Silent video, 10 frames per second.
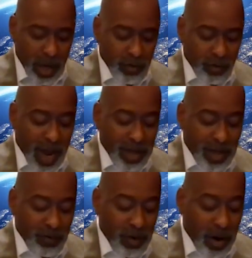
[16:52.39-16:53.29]
and do
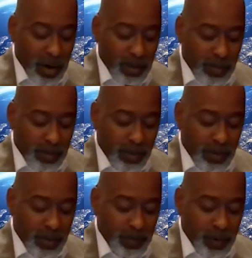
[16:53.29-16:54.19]
not give up,
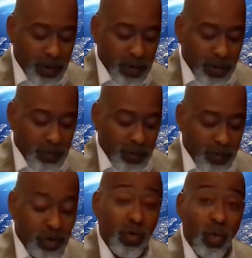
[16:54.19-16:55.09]

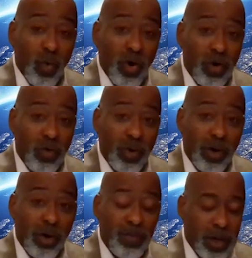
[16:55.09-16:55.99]
for your work
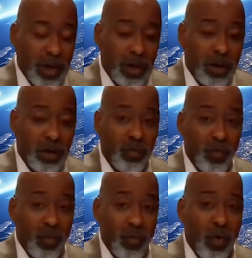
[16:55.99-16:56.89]
will be
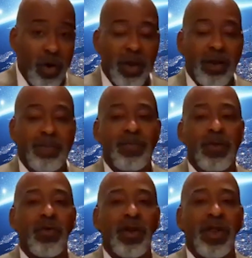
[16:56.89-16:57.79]
rewarded."
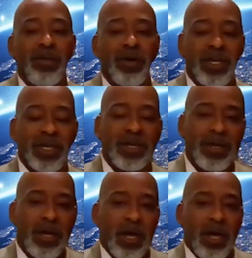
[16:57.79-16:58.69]
Lord have mercy.
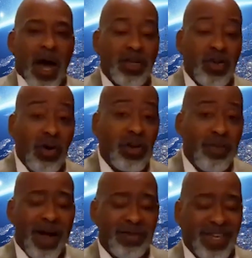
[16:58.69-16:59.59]
I
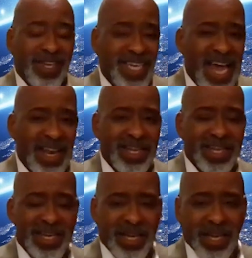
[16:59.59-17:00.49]
talked about the
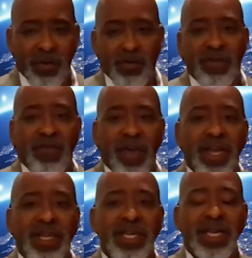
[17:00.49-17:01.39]
challenge you
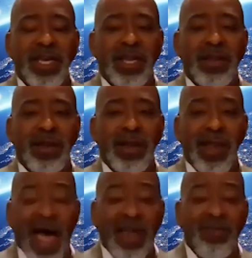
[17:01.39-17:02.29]
face in
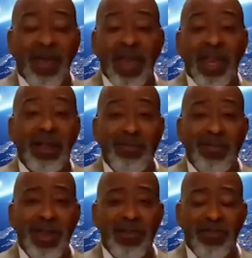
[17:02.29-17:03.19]
life and in
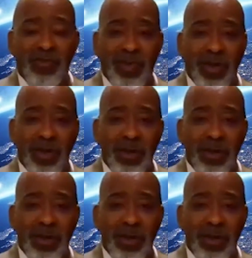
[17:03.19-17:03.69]
ministry.